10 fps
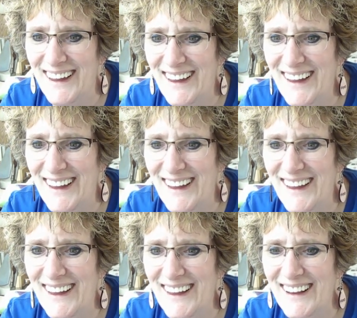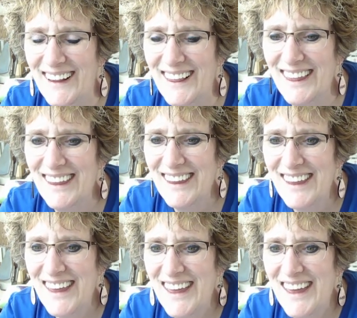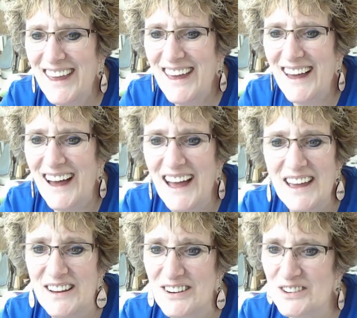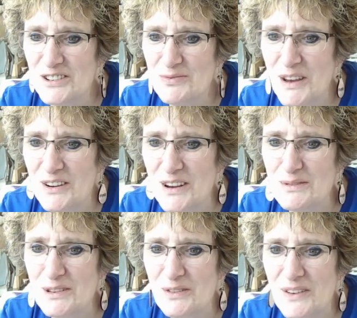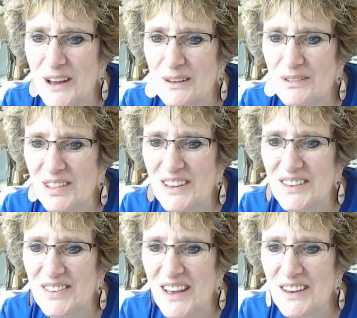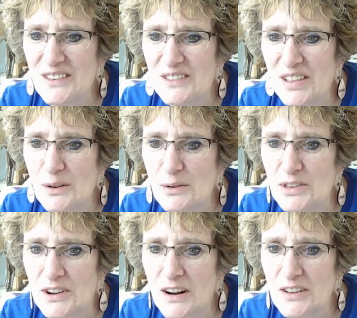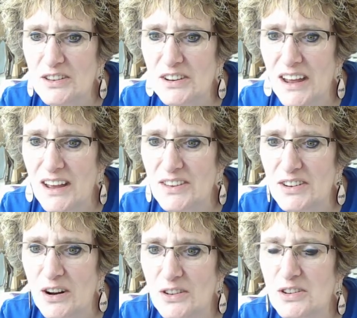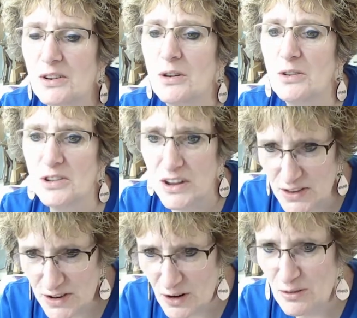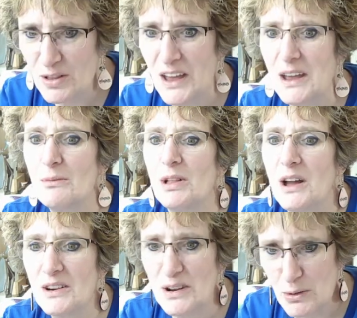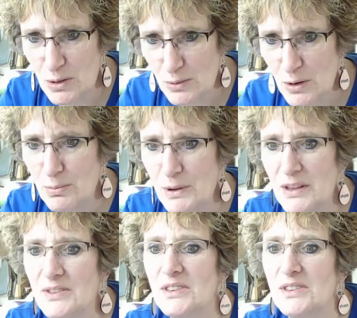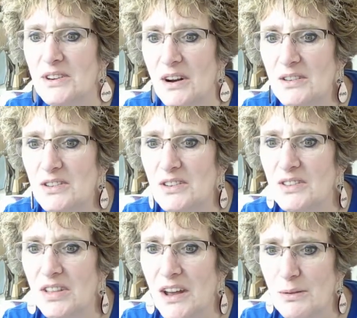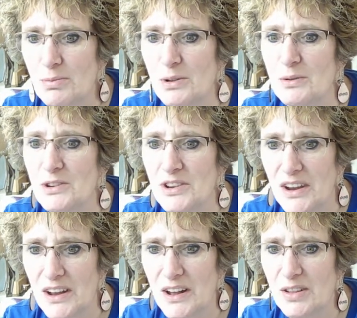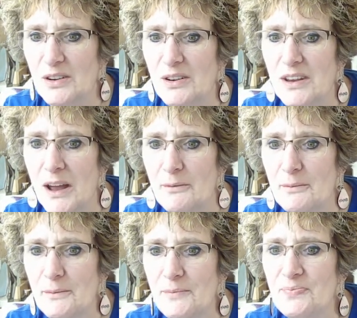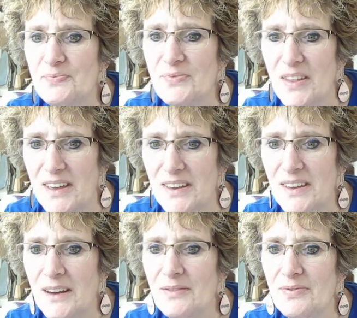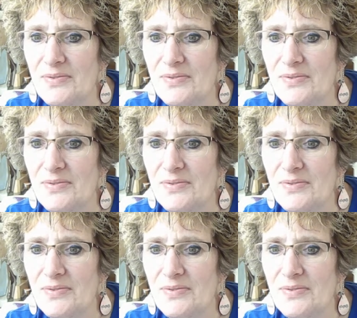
Uh, I Krispy Kremes are fabulous. I used liquid starch today. I starched a crocheted snowflake and blocked it with quilt pins. The starch is light bluish in color. Yep. Yep.